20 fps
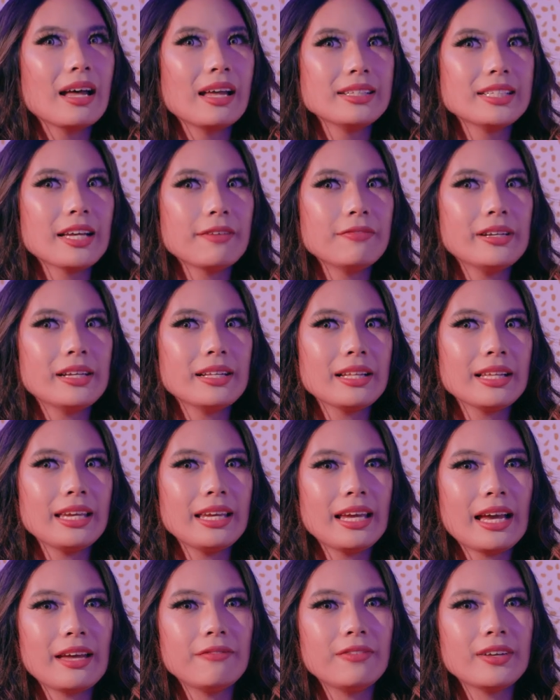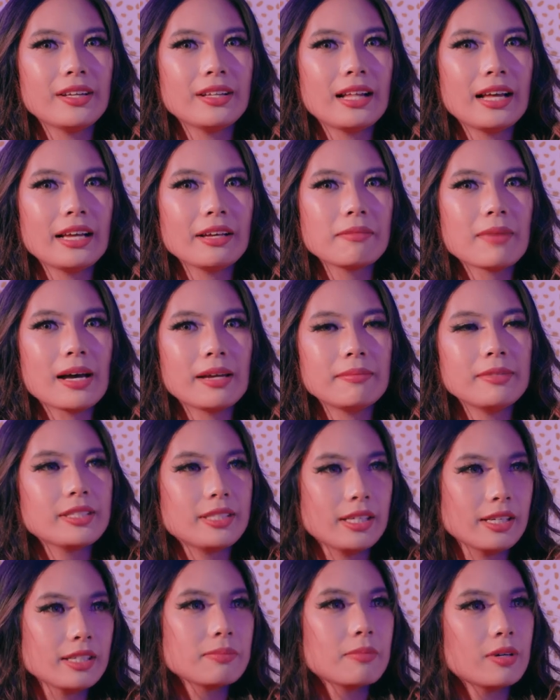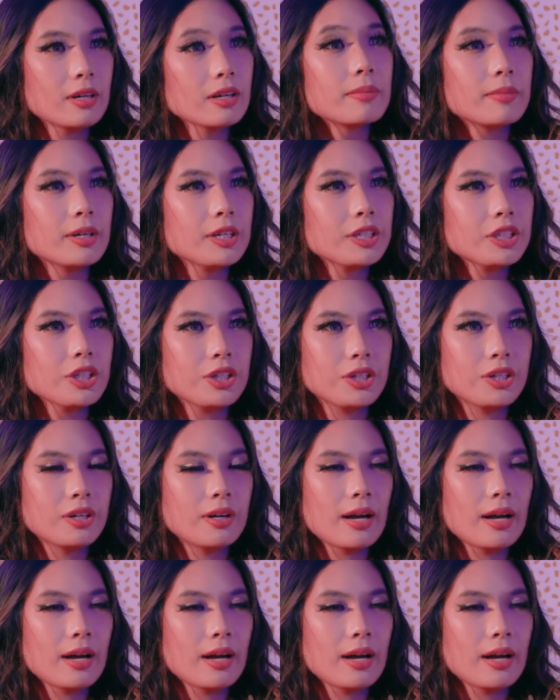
Definitely I feel like my music is more commercial.